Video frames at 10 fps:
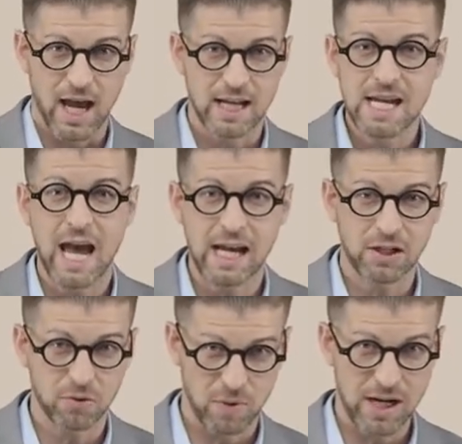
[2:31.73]
And he
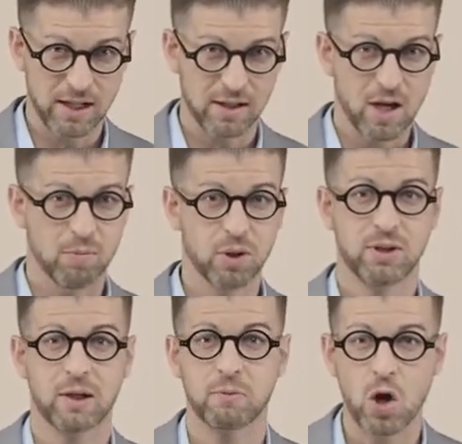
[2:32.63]
hated reading
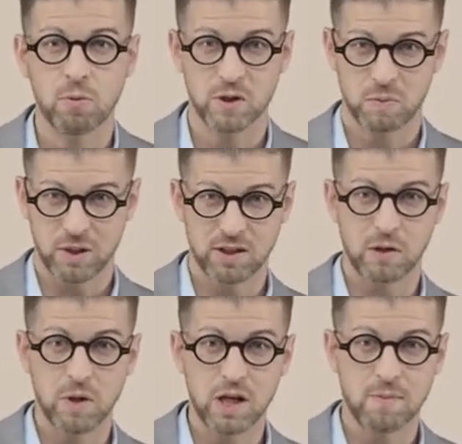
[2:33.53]
books like Romans because
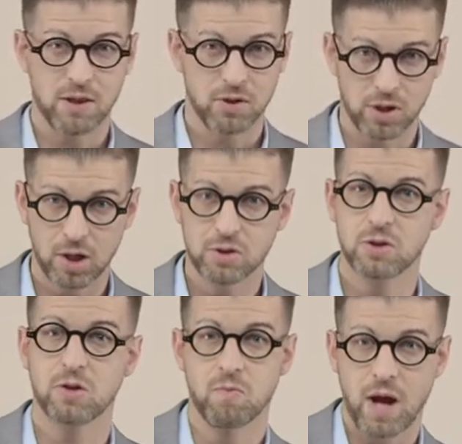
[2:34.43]
he'd read about the
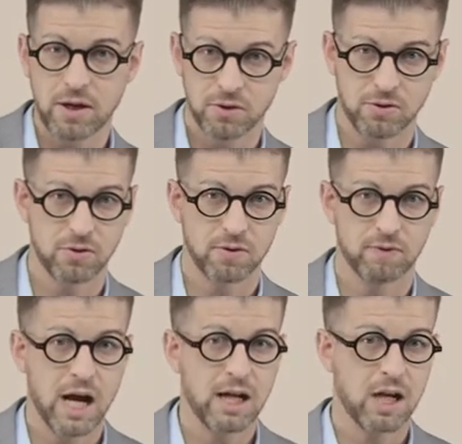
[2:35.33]
justice and righteousness
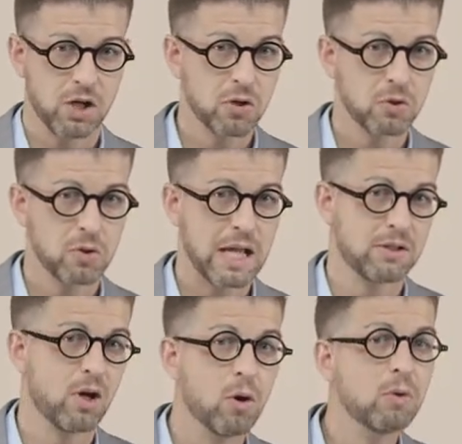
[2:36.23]
of God, and he understood
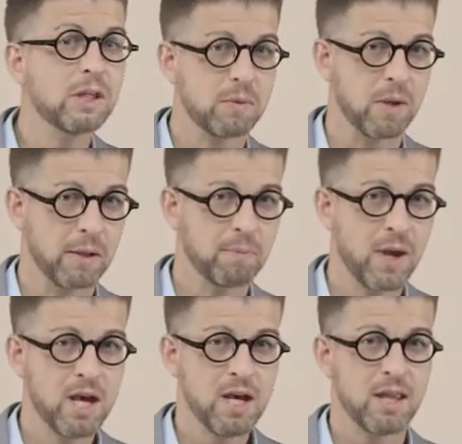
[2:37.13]
that to only mean
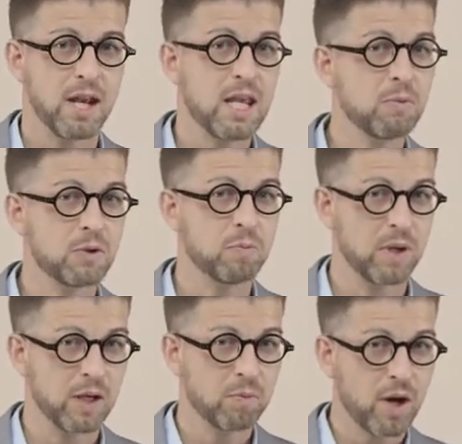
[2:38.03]
that he was
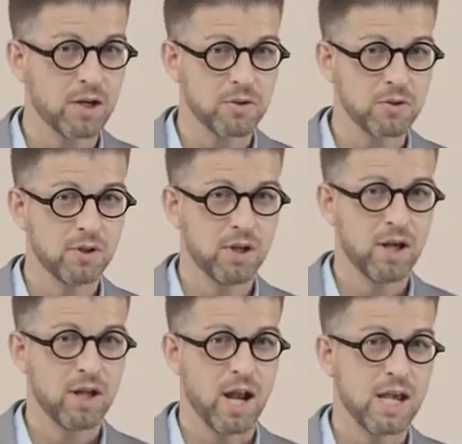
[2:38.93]
being punished.
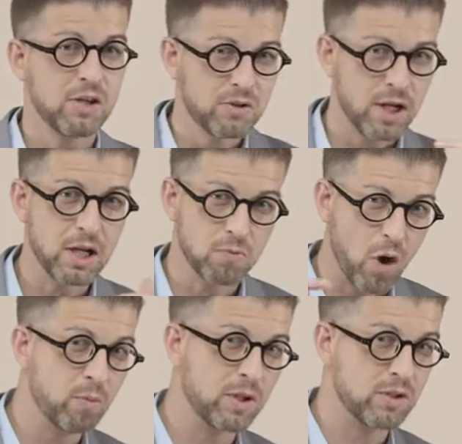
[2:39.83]
And he studied
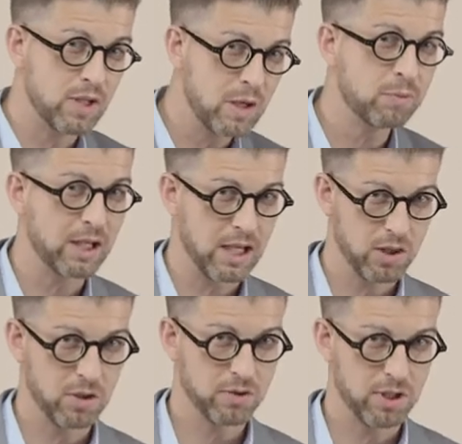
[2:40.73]
Romans deeply
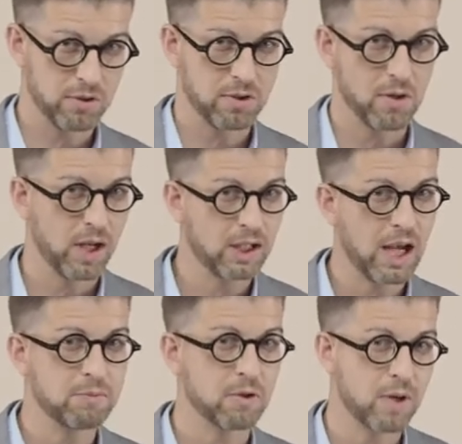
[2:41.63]
in those years, though, and
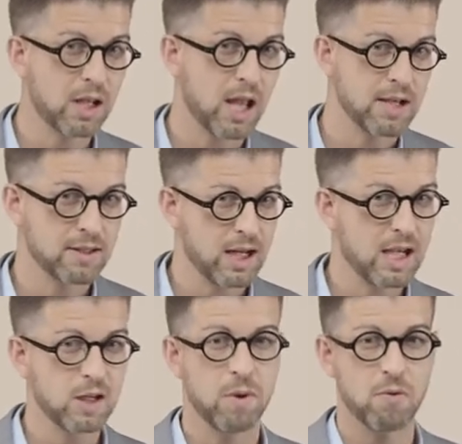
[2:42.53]
came to realize that
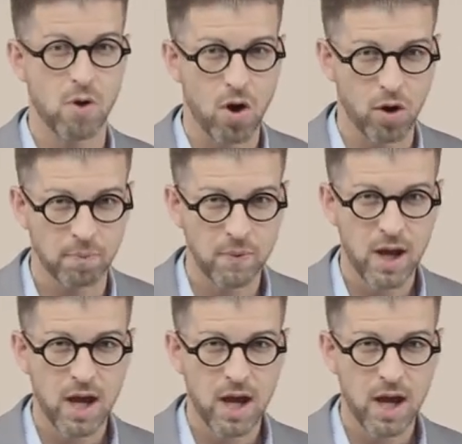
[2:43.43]
he had been wrong